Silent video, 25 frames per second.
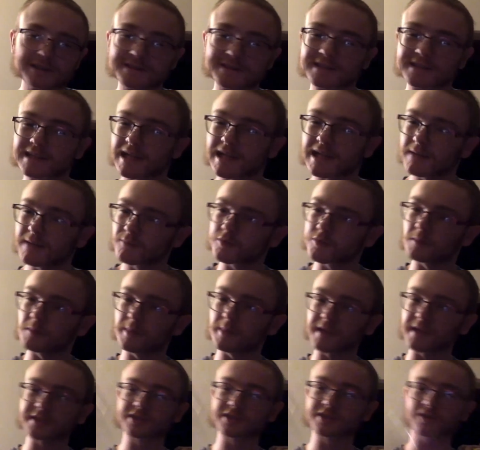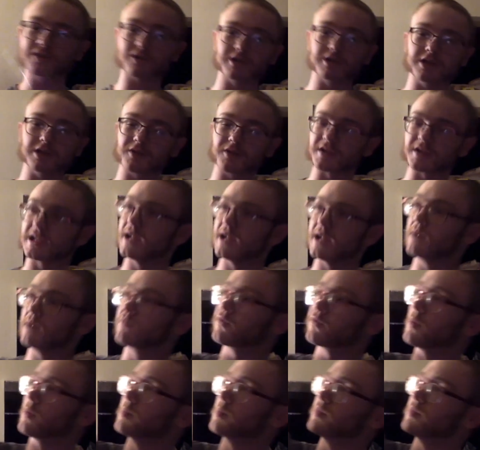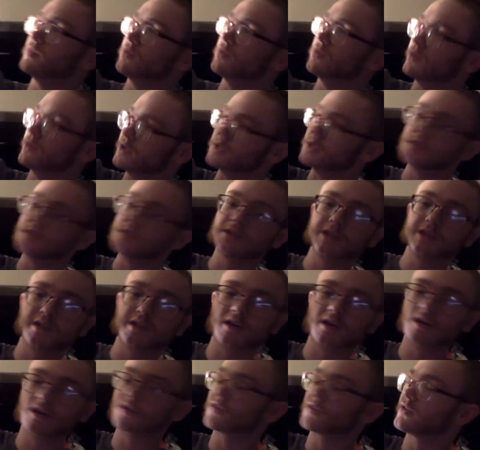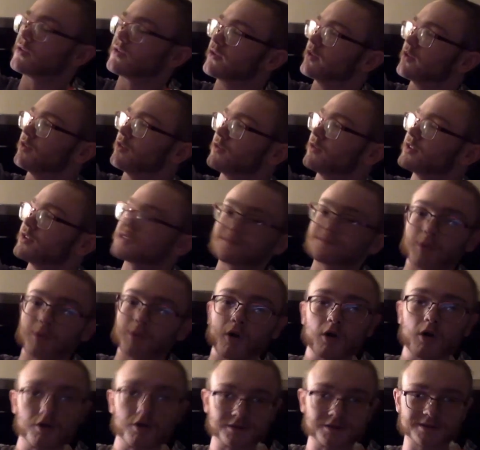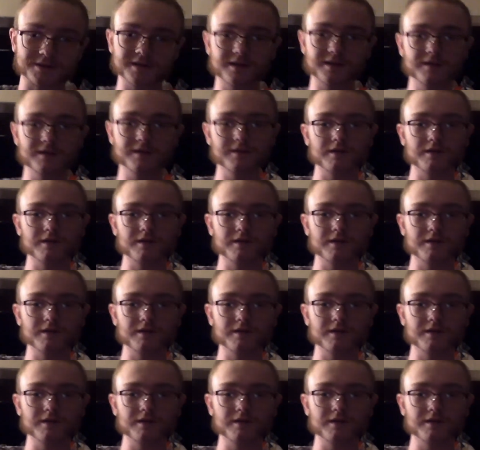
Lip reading: They came from Manchuria. They came from this part.